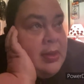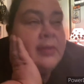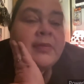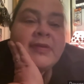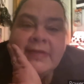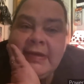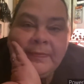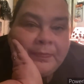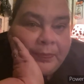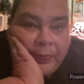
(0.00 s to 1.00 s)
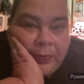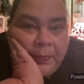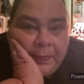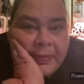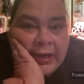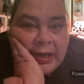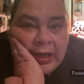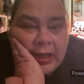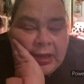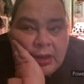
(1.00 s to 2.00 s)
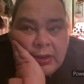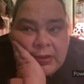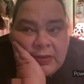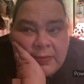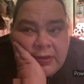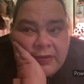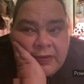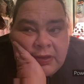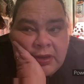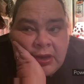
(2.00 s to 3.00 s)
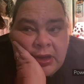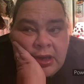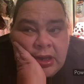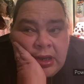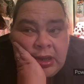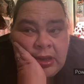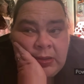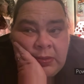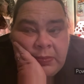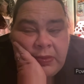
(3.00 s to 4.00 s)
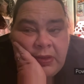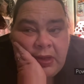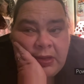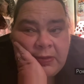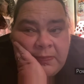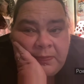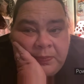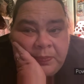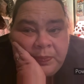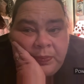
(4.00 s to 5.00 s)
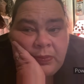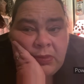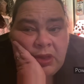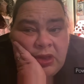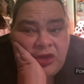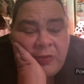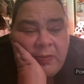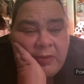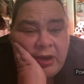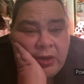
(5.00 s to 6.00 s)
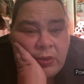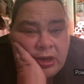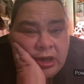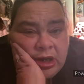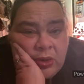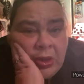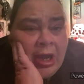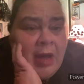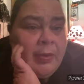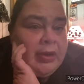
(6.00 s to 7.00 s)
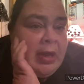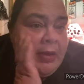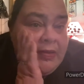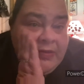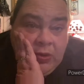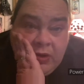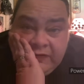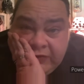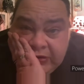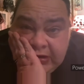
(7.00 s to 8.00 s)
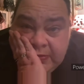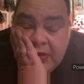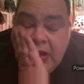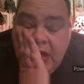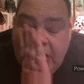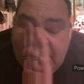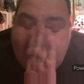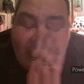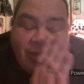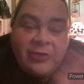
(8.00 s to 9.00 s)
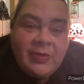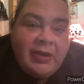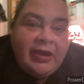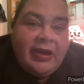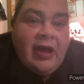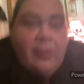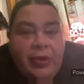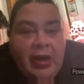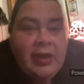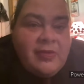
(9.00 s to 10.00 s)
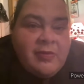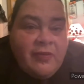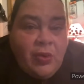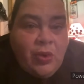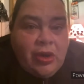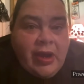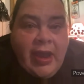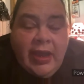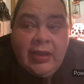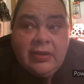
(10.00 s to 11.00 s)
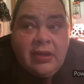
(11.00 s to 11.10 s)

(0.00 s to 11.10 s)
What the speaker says: Let's see. Benny and Elizabeth. She's been married quite a few times. No, she's been married a couple times before, and